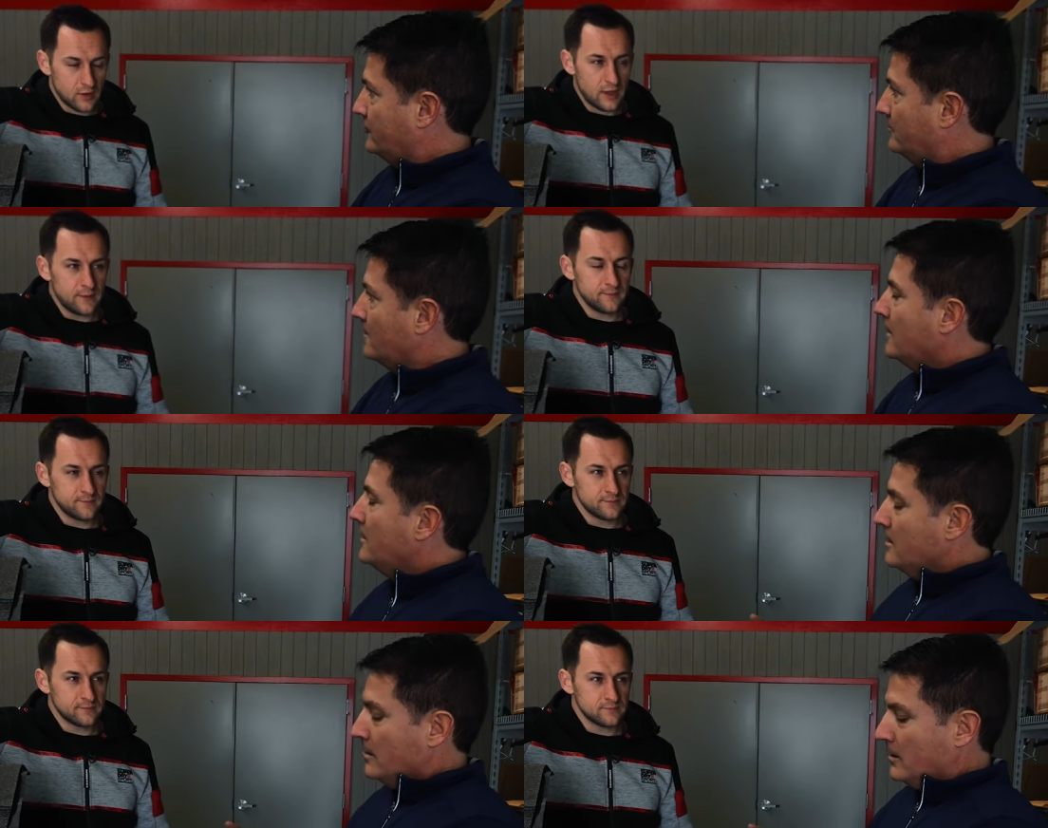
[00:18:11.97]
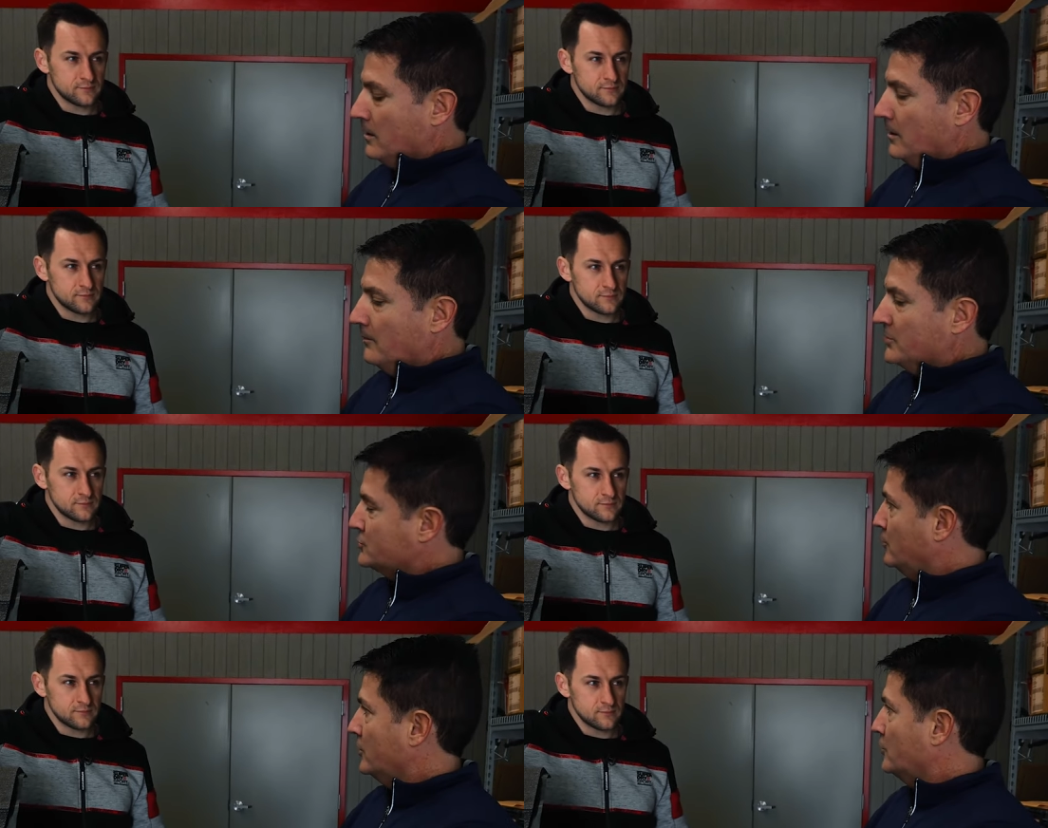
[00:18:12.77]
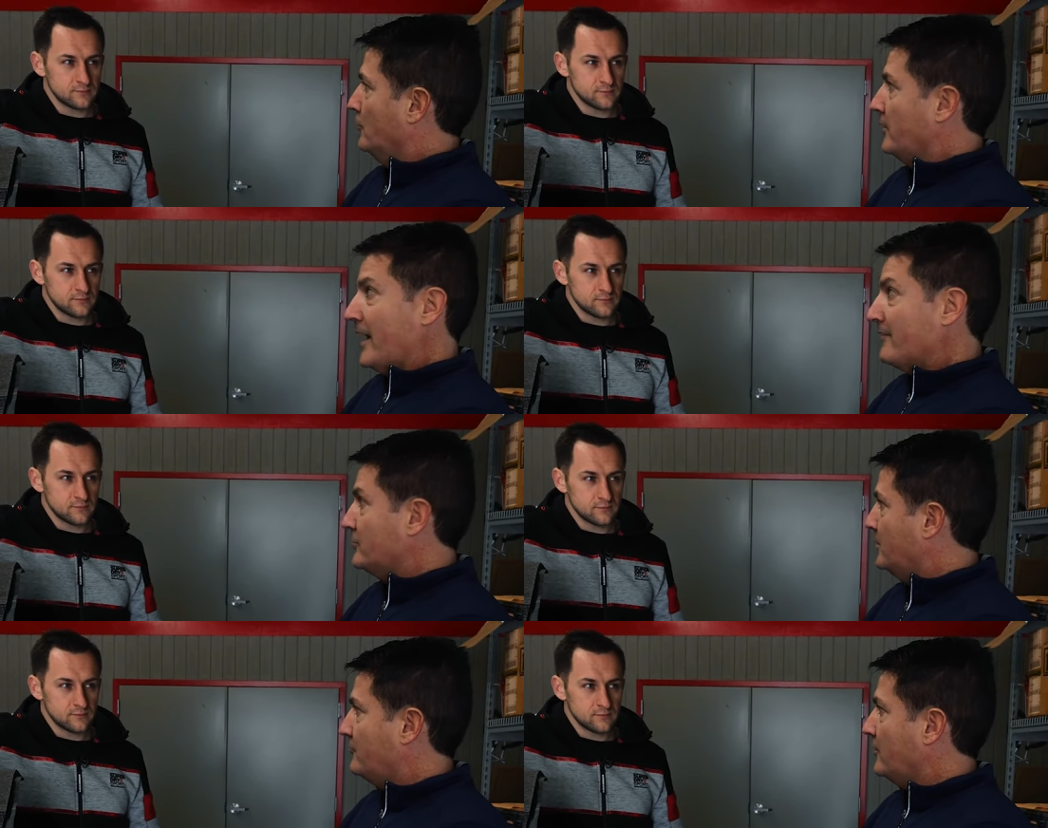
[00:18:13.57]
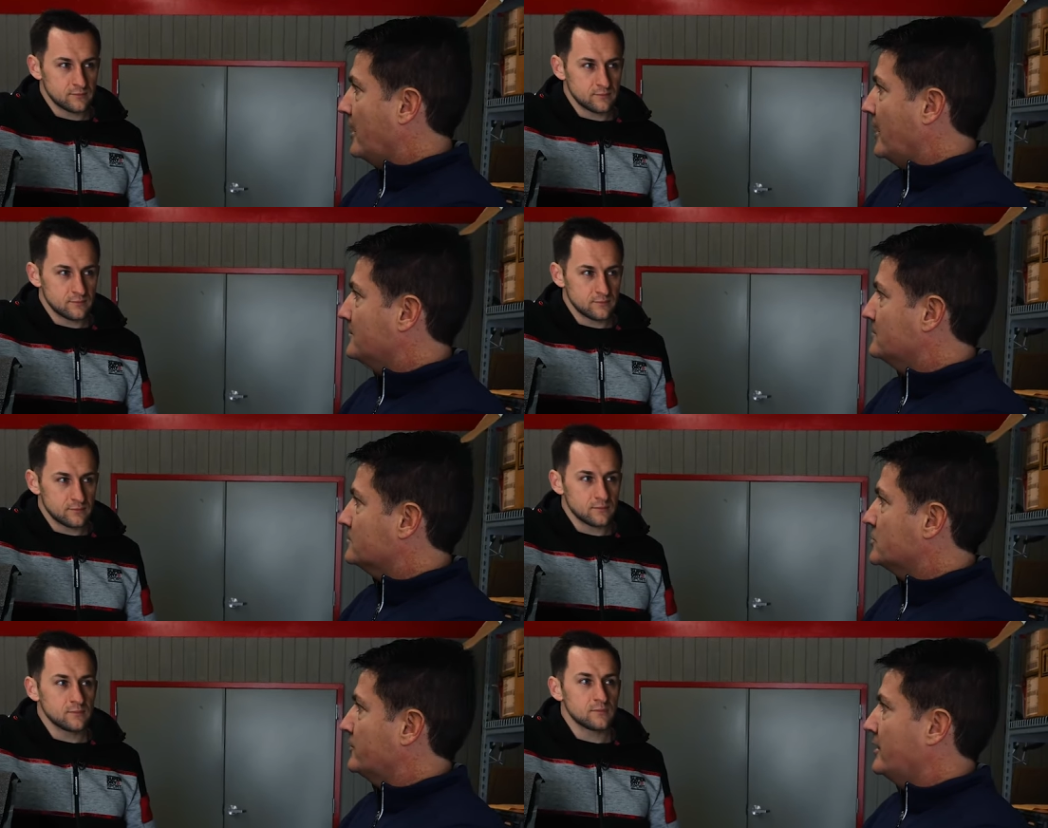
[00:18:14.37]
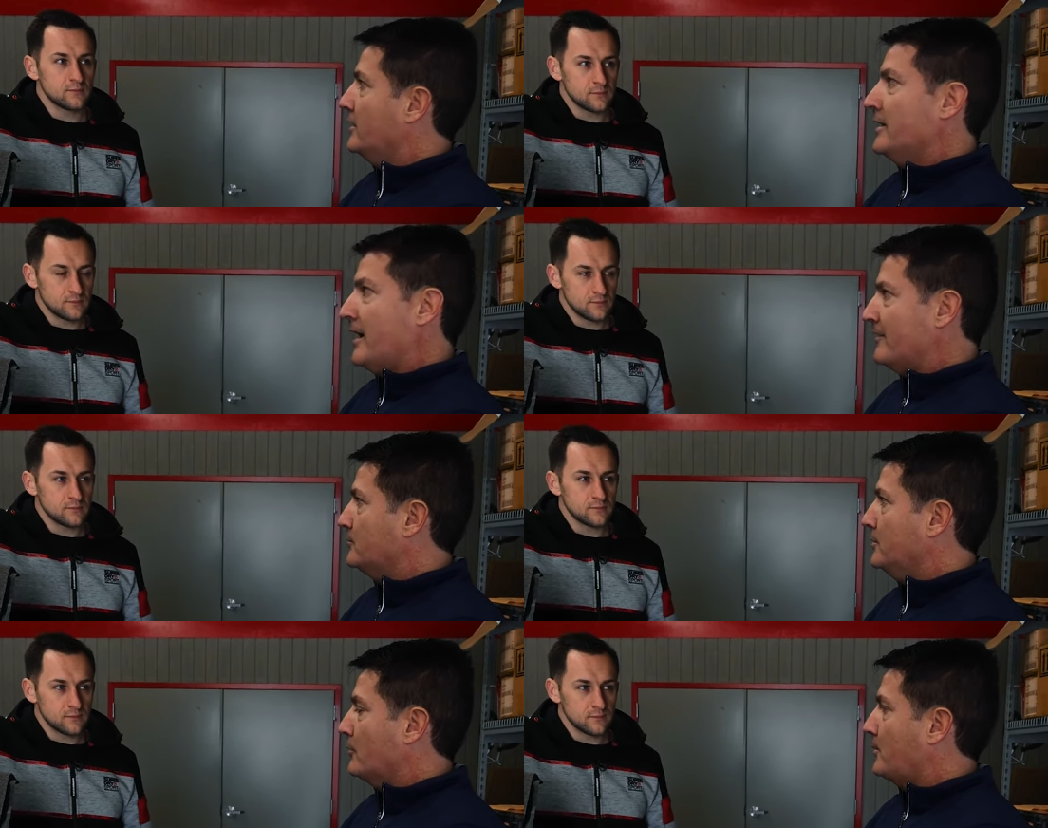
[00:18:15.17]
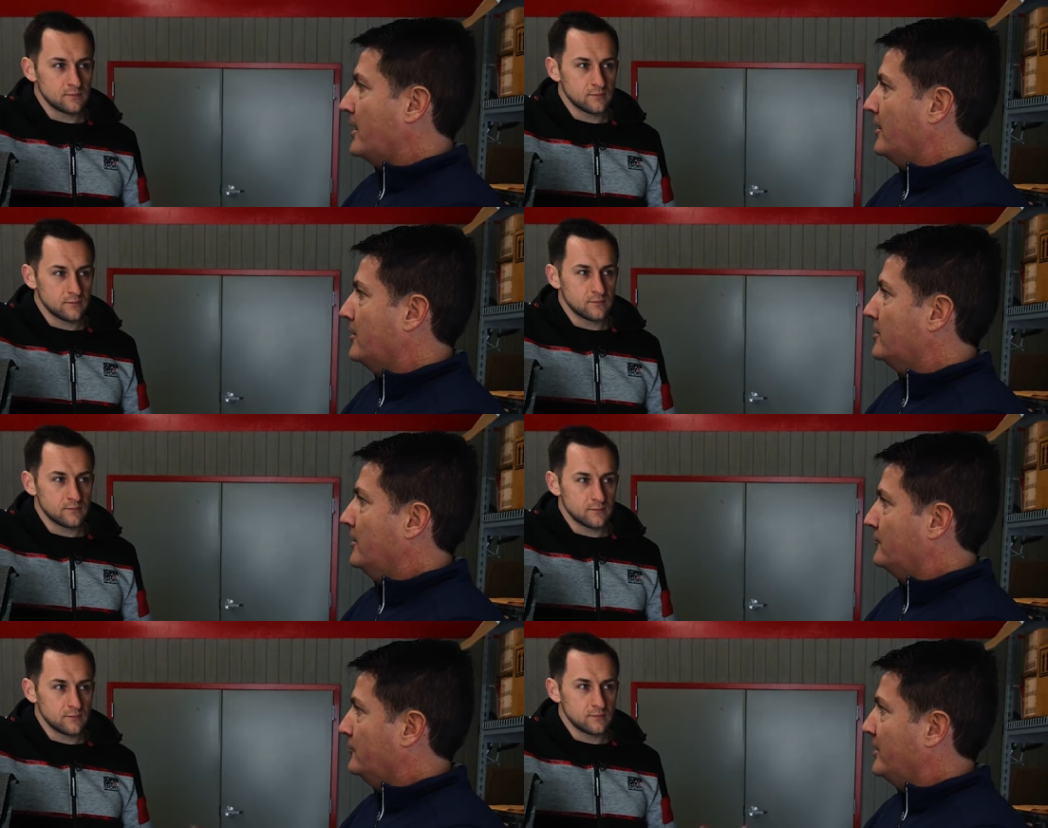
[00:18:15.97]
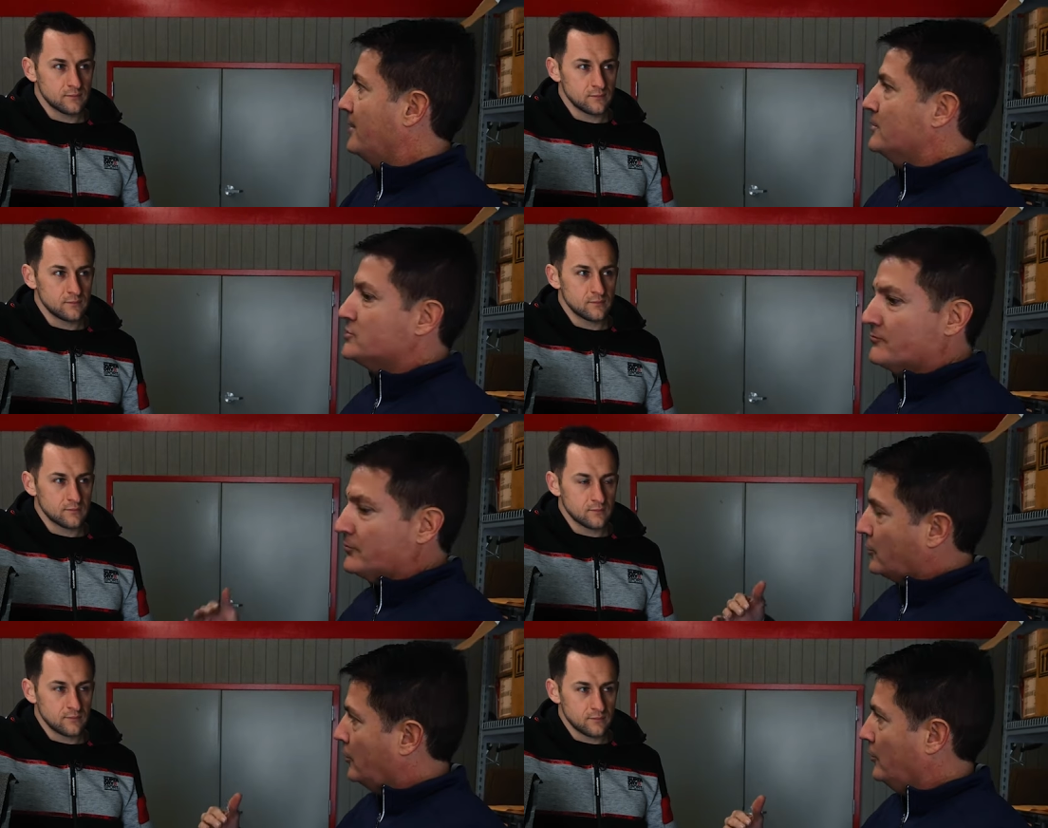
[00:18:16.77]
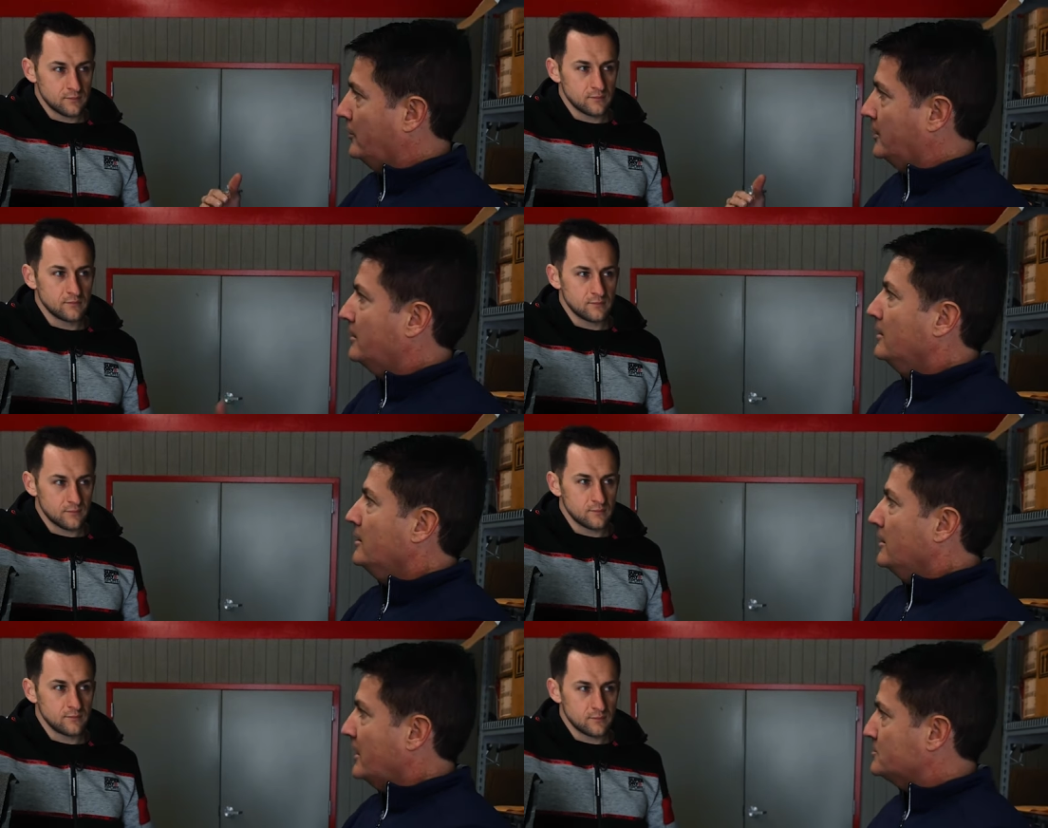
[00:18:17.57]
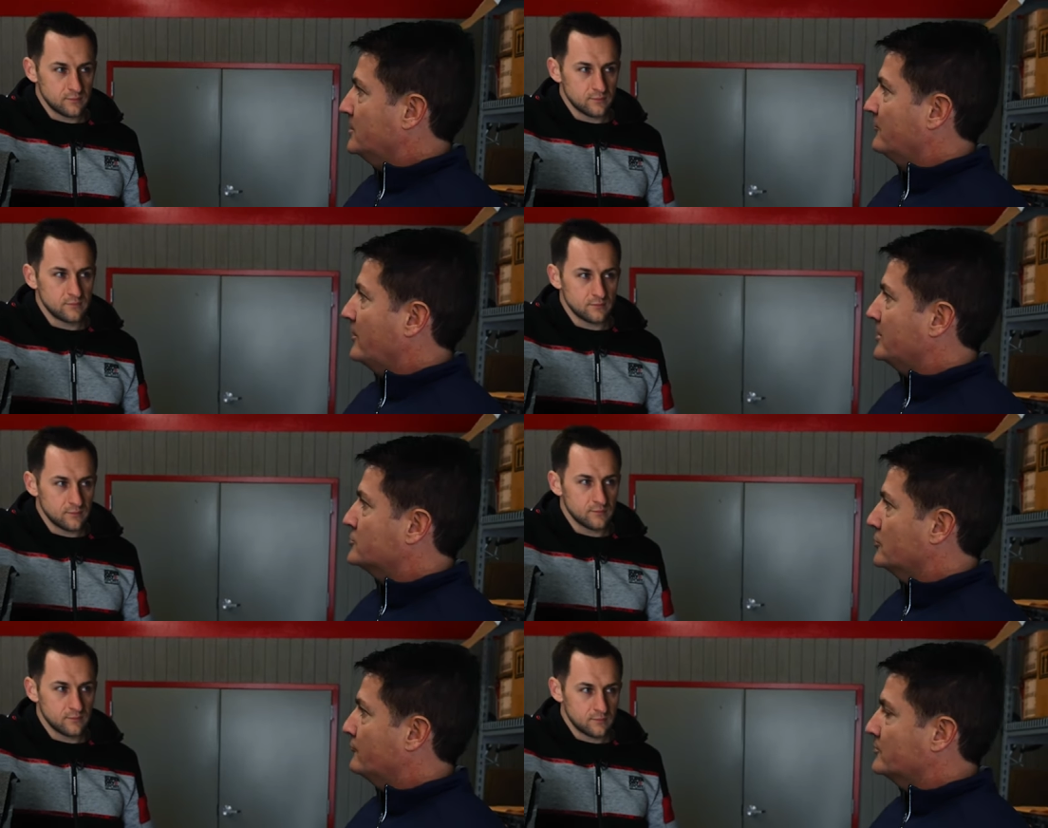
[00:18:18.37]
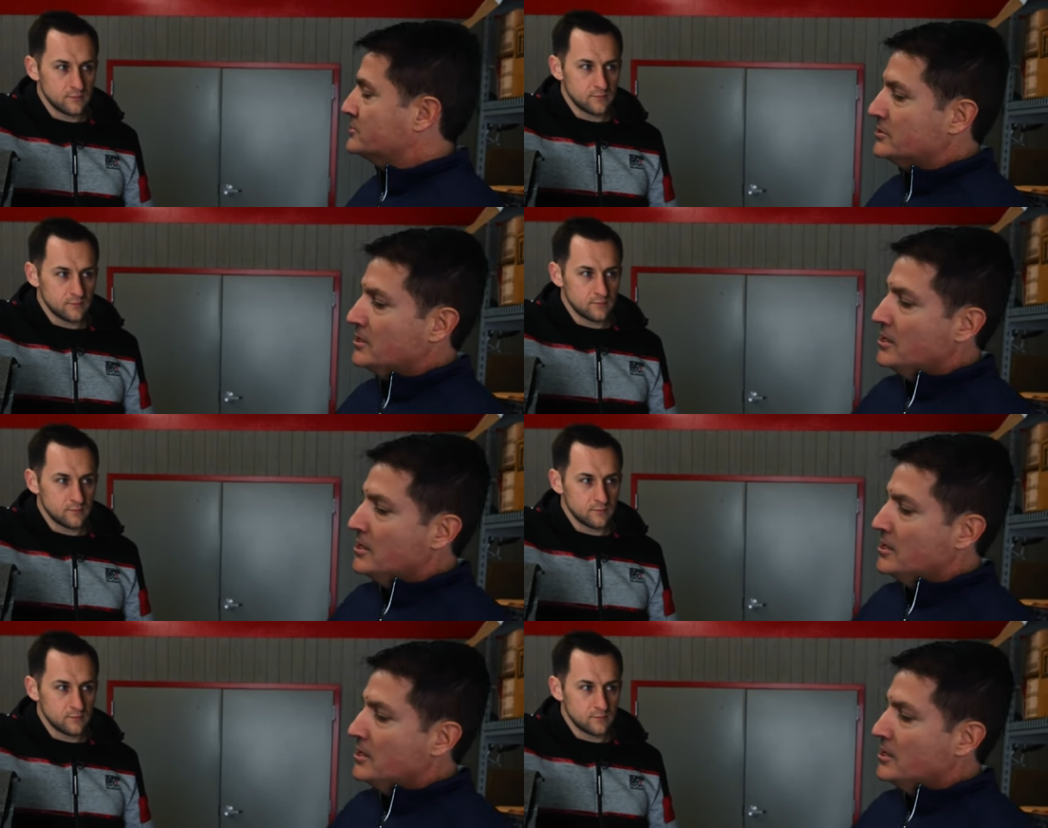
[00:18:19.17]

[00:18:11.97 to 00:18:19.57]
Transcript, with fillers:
Speaker 1: Okay. Um, it's critical. They have to be flat, so they, and they have to be repaired if they're damaged, if they're curling. It has to be a flat surface.